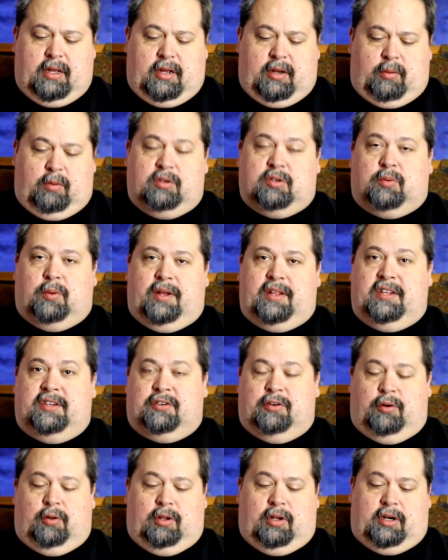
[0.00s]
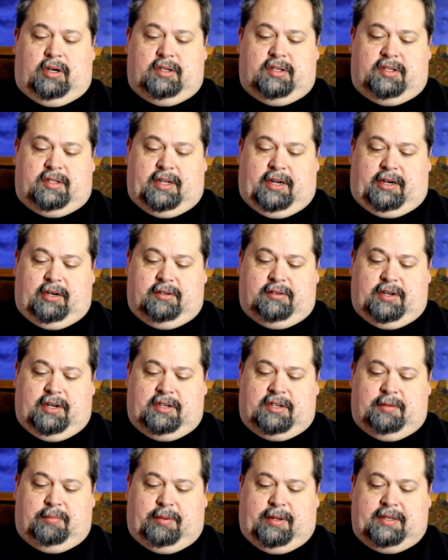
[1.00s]
which is why these are no longer stickers. They're
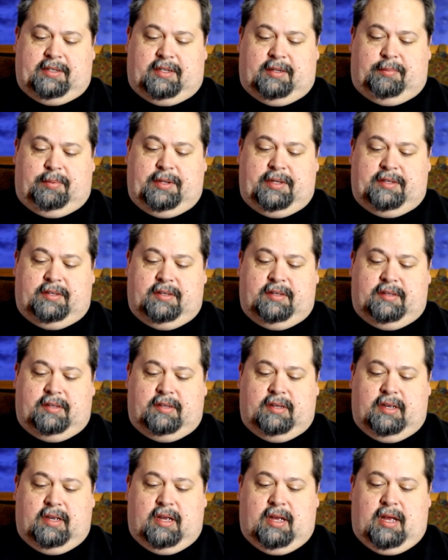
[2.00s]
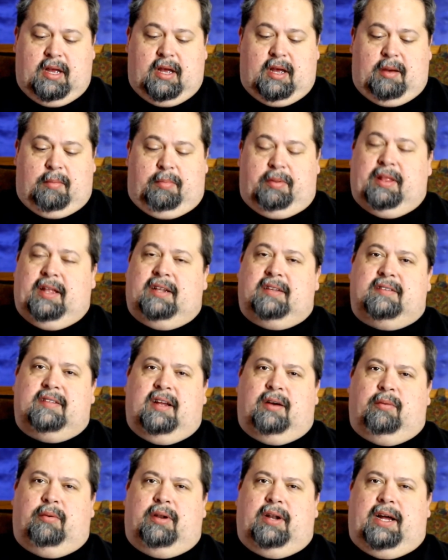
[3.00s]
actually plastic pieces. But that is
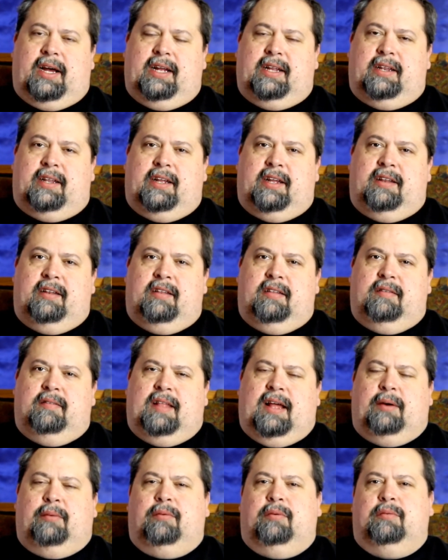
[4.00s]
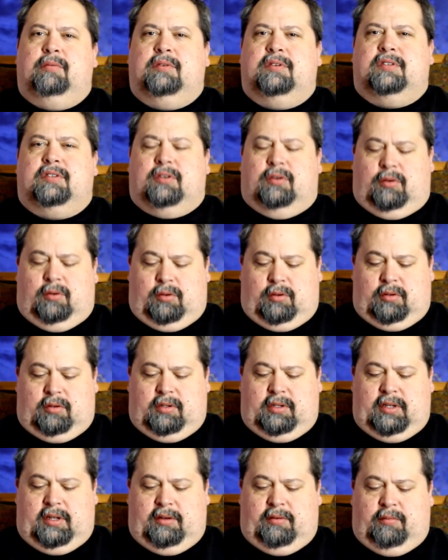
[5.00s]
not what I did. That one was so
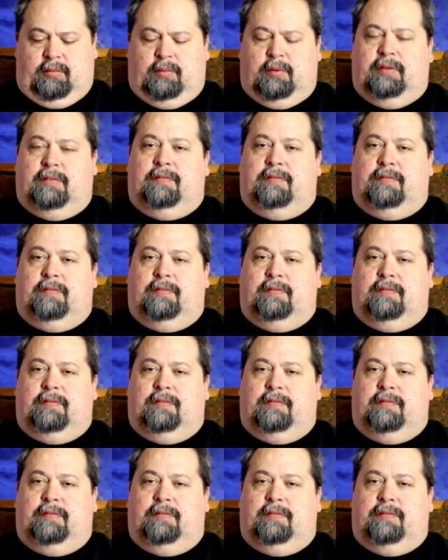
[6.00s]
old it would